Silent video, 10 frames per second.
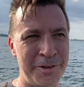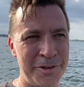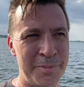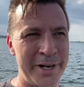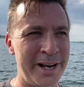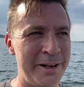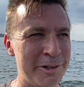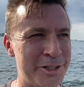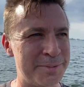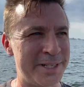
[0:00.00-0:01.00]
We're doing Monday night
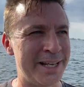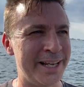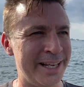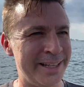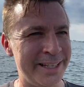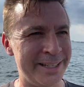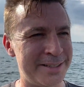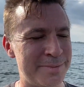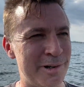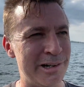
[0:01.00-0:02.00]
worship tonight, and then
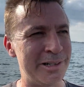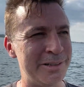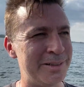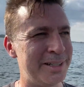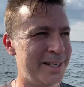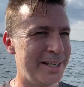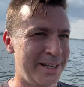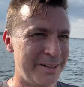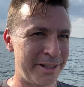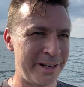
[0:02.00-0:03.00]
tomorrow
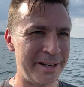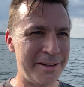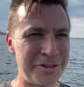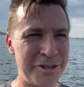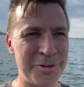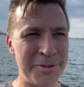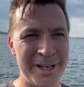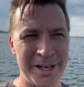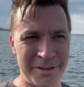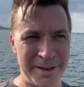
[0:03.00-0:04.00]
I've got another show, and
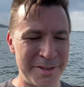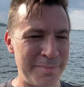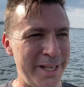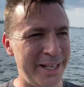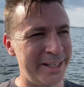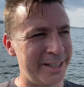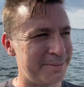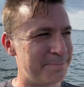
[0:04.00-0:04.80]
then I drive to Maine.